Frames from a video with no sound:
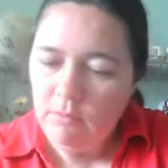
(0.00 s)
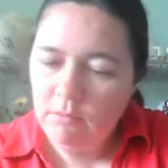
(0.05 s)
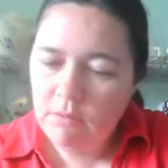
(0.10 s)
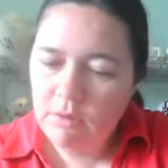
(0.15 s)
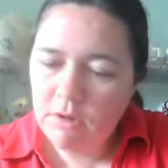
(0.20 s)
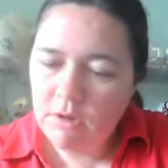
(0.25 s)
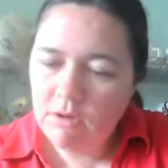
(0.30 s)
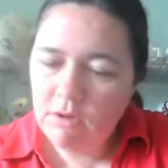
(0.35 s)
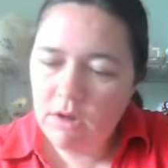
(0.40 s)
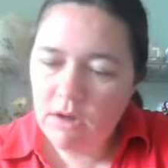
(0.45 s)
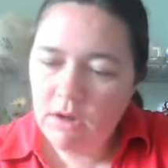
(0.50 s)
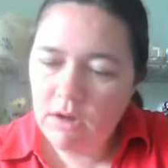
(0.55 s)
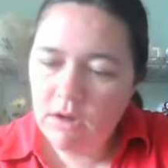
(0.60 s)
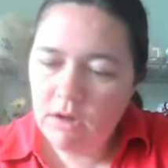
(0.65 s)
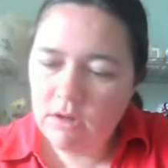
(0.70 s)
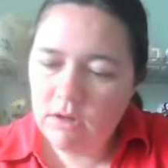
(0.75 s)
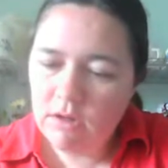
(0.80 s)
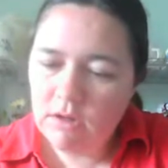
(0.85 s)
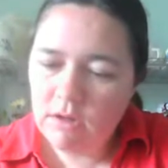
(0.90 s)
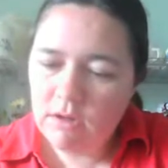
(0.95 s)
But try
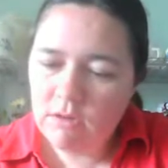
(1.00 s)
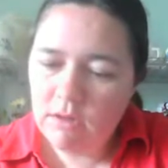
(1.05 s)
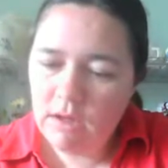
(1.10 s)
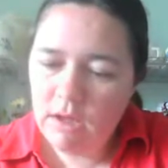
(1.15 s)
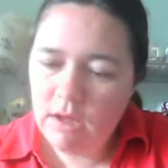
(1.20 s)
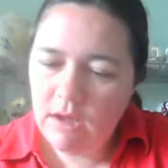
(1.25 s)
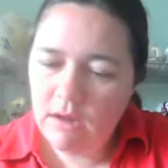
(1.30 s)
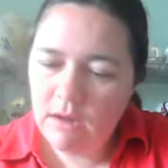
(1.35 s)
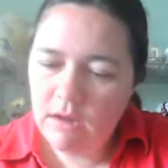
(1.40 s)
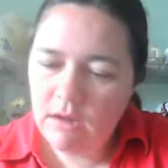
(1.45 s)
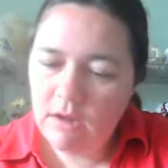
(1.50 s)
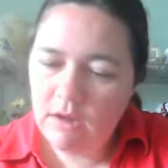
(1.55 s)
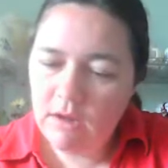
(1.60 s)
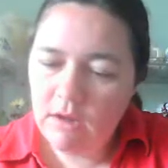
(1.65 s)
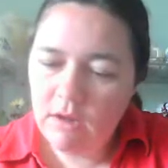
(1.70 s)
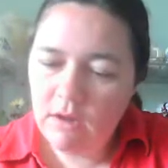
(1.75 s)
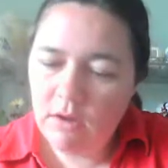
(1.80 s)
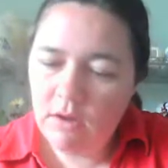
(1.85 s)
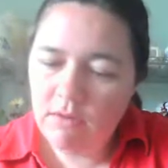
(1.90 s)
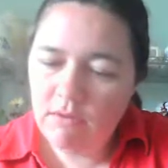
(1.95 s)
not to do that
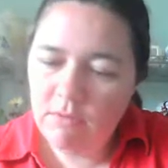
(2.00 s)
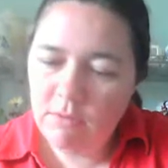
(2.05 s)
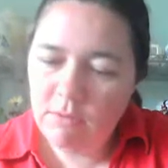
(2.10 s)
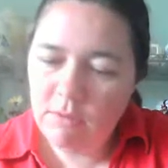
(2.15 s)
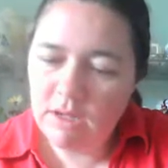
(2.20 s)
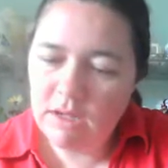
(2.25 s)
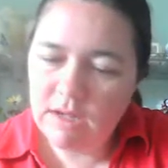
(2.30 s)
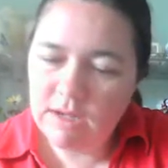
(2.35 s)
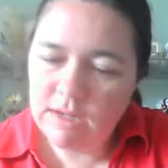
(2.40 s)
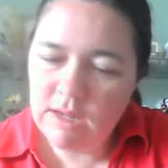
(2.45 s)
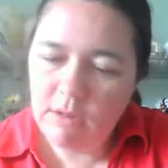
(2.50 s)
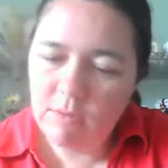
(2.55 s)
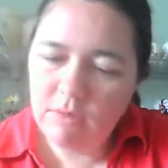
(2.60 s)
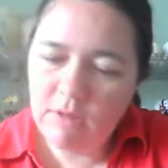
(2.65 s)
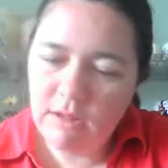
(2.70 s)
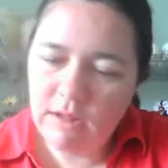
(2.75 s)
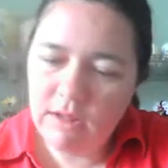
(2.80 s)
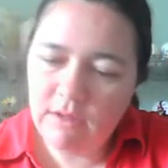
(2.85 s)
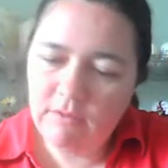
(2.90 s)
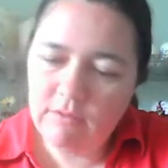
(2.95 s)
often, because that
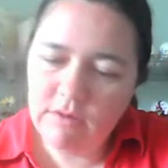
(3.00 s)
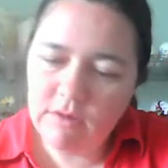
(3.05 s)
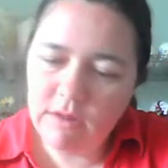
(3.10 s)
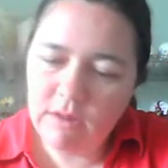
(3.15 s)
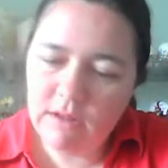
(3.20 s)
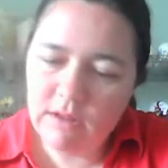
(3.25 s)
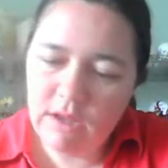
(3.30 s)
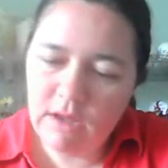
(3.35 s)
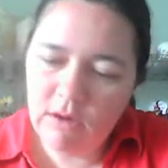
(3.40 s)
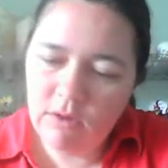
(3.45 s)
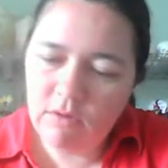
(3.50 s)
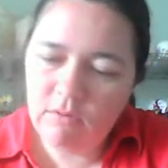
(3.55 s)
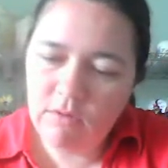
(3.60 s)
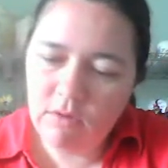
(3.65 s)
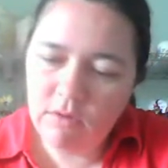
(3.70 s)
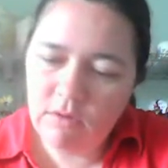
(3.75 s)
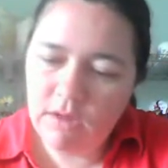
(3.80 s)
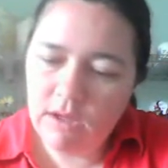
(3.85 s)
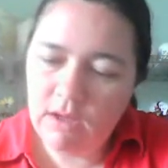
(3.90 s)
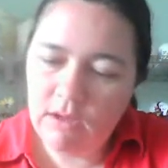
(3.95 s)
will lift a layer of
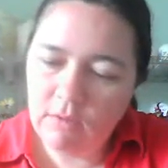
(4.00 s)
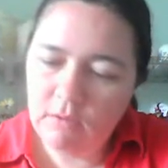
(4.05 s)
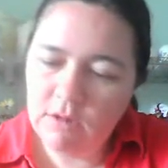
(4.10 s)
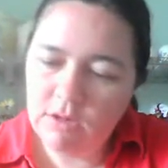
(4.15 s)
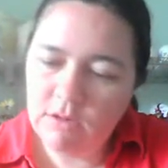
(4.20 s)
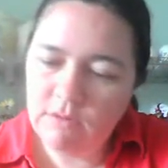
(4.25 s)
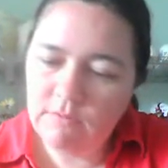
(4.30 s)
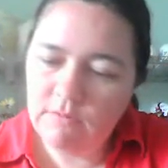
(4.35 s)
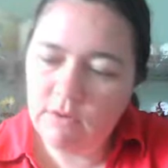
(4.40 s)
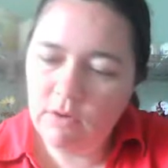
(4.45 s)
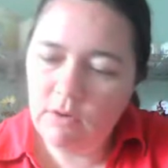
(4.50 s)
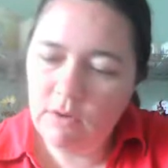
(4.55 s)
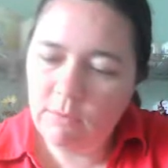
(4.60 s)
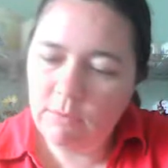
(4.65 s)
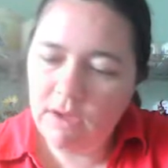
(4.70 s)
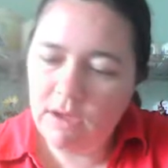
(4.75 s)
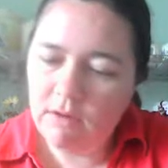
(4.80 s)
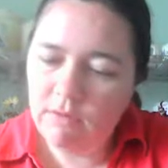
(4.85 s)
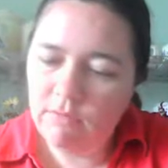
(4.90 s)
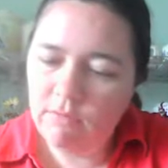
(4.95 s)
your nail, which is very
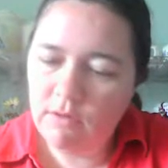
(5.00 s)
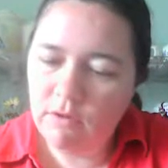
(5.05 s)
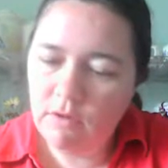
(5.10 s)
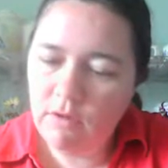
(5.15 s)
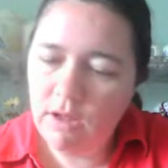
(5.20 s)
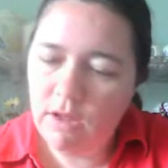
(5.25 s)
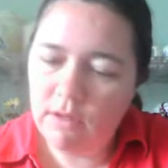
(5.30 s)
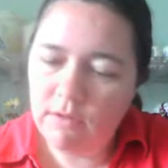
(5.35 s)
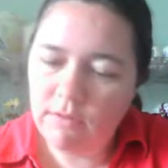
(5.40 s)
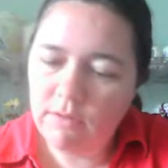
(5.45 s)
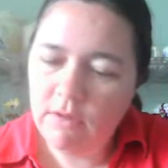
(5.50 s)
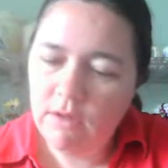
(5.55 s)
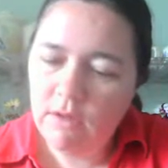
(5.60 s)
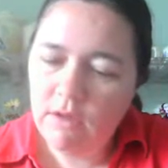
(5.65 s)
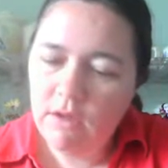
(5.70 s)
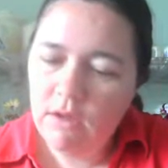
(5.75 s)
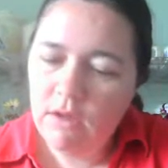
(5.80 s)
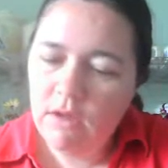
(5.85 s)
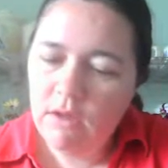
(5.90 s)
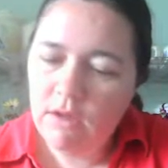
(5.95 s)
bad for your nail.
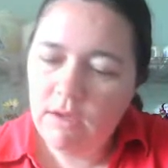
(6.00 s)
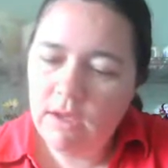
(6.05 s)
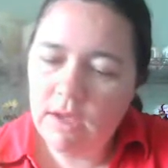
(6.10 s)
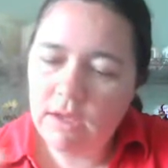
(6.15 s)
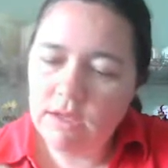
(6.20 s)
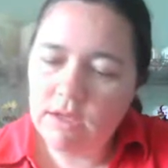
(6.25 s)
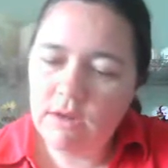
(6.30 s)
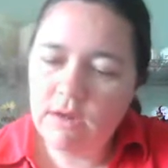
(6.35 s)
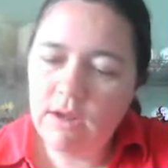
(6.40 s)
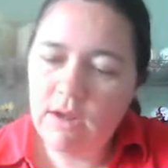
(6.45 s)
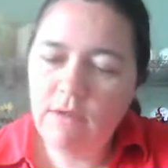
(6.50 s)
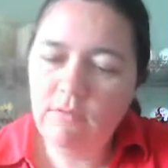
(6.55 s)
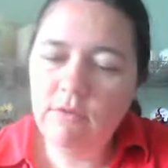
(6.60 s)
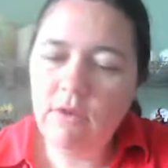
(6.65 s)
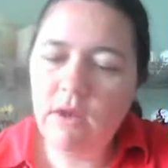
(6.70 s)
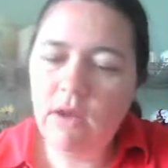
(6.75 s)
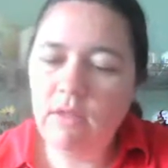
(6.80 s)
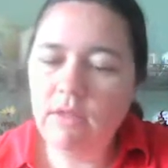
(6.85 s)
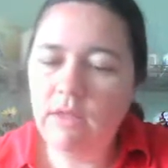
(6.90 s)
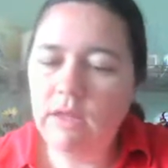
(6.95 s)
Okay, so now I've
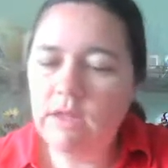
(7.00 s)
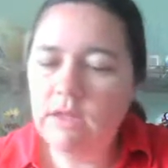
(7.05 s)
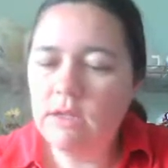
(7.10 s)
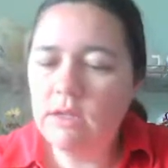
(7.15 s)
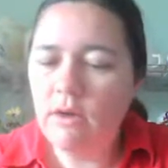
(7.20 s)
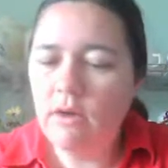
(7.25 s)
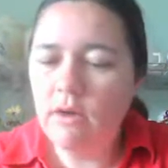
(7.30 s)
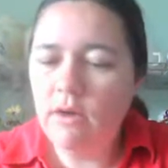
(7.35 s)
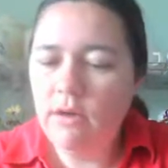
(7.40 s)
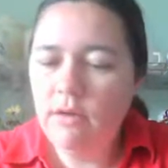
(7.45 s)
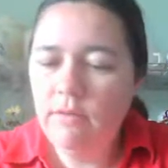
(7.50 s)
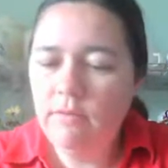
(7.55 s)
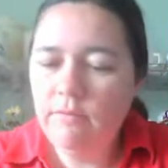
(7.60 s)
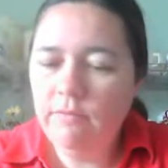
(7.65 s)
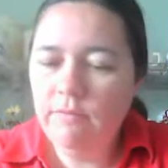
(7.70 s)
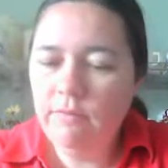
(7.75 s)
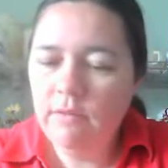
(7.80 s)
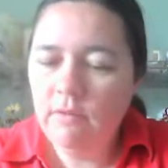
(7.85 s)
got this on.